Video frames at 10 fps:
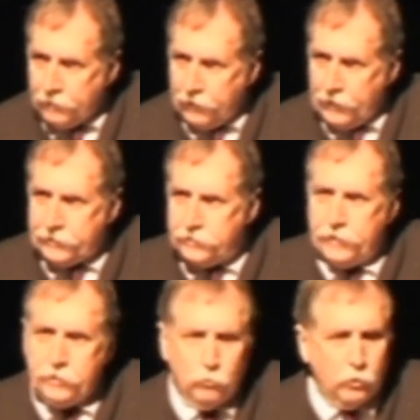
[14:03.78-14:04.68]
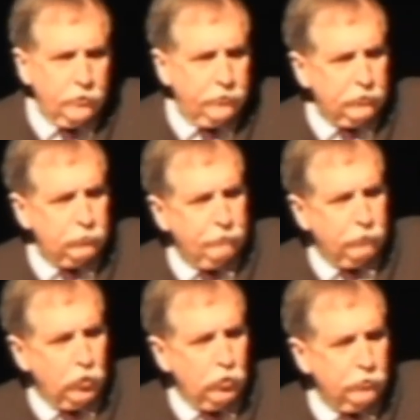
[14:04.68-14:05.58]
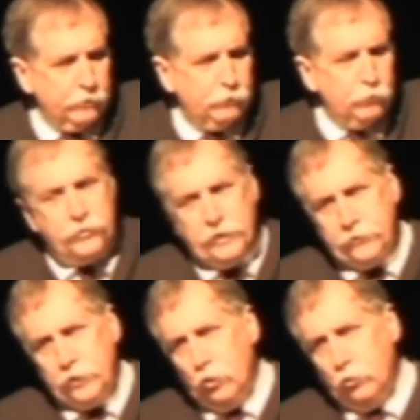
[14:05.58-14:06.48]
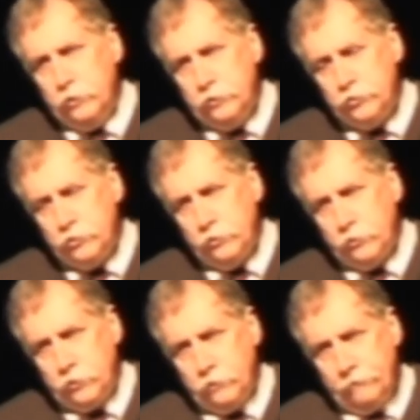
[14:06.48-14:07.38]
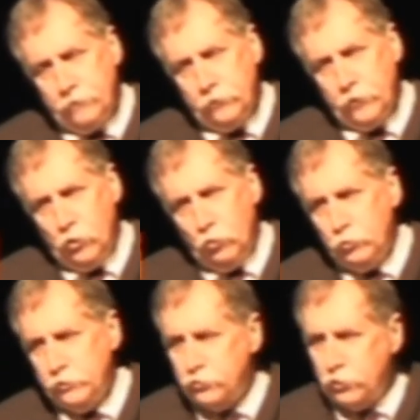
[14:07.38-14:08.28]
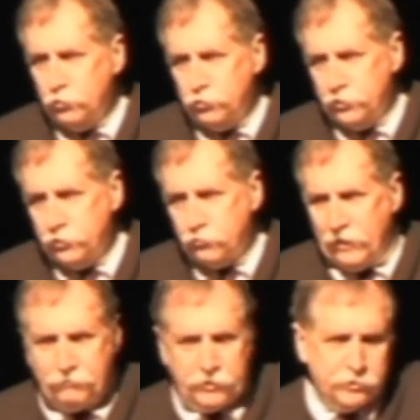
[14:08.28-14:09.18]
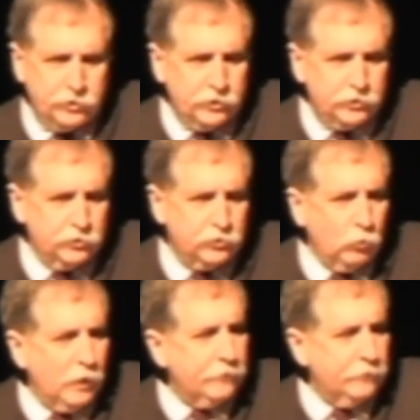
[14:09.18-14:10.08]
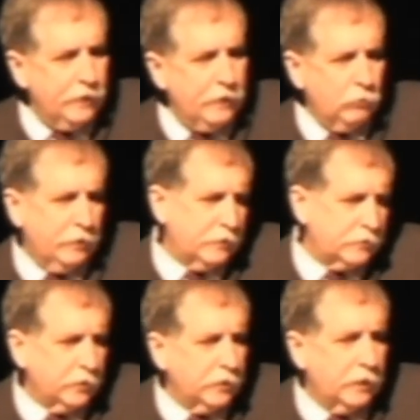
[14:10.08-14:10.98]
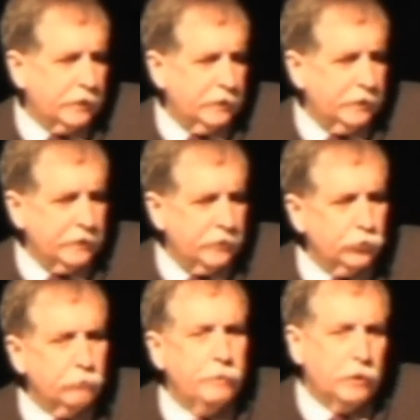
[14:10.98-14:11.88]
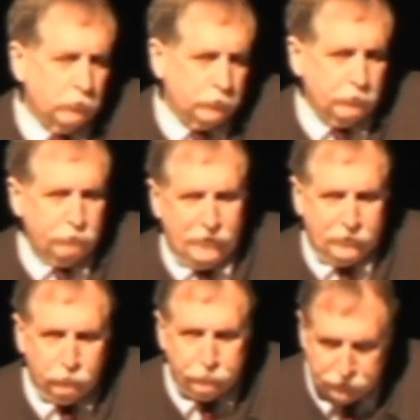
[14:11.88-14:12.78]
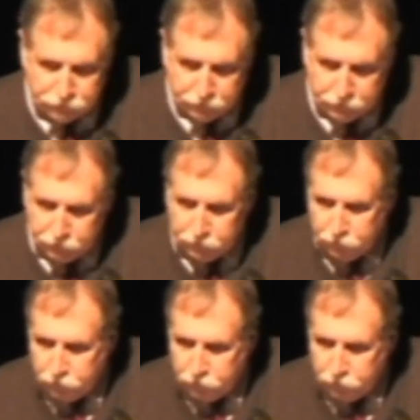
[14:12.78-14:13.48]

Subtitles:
And I can tell you that one of the things we've learned, if you think the only solution to traffic congestion is to widen the highway, that's a little like letting out your belt to fight obesity.